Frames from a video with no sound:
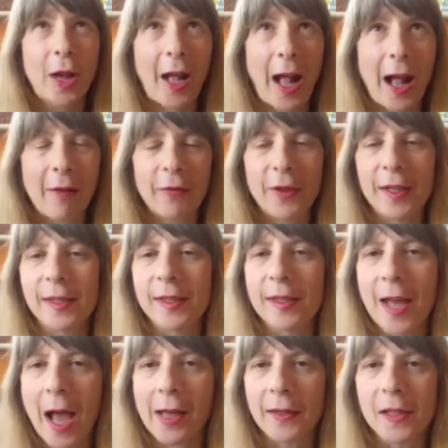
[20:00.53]
have this
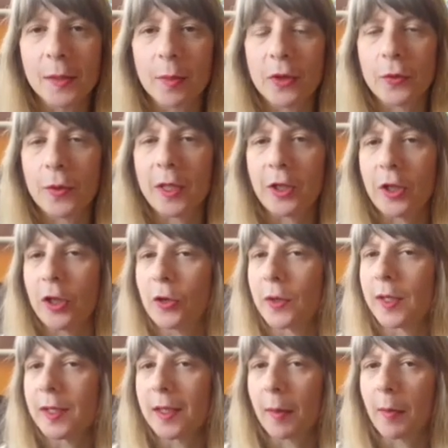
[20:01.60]
dance between you
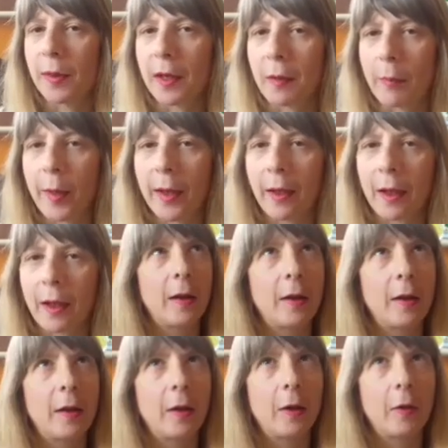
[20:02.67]
and something bigger
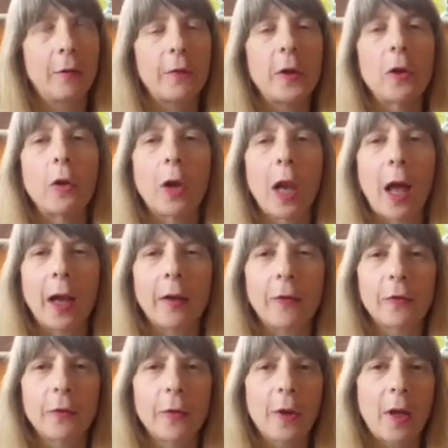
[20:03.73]
for your life.